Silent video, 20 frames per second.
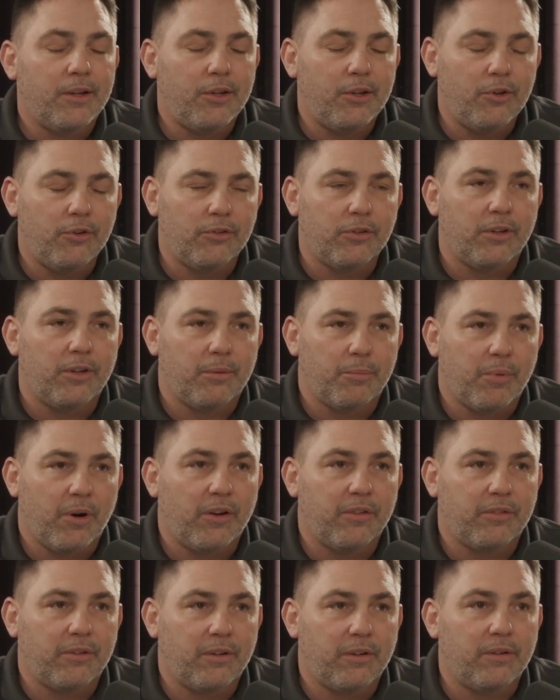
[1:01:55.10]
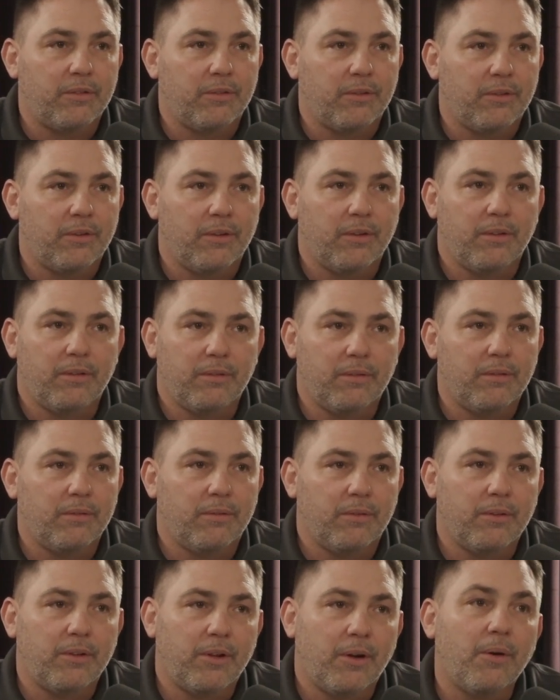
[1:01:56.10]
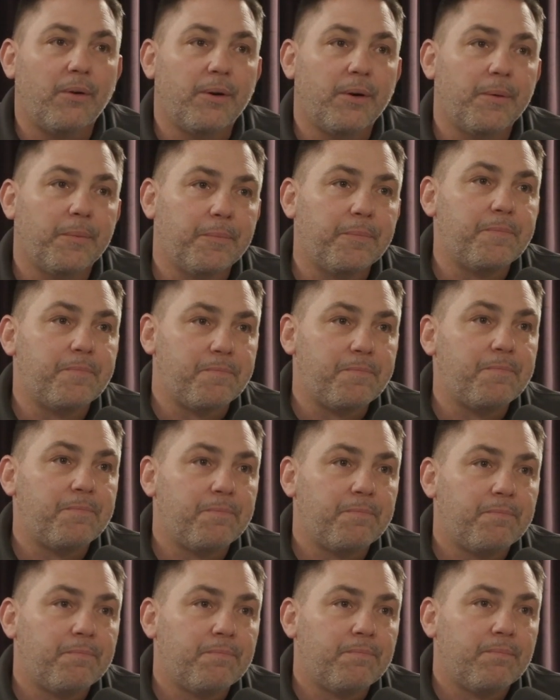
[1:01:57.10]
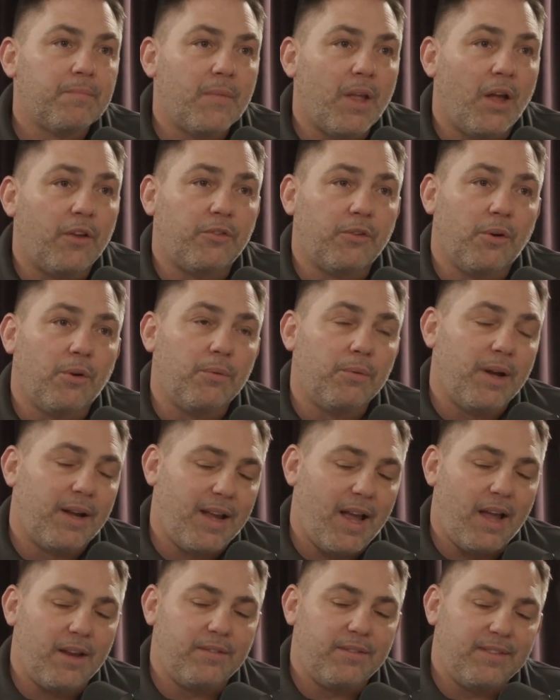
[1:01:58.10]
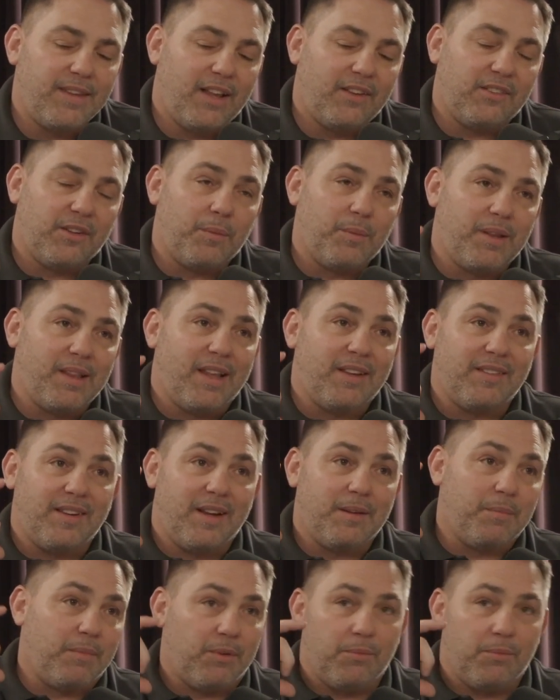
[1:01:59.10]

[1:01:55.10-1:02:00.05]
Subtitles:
Usually the president or the owner. And so again, that's something that's it.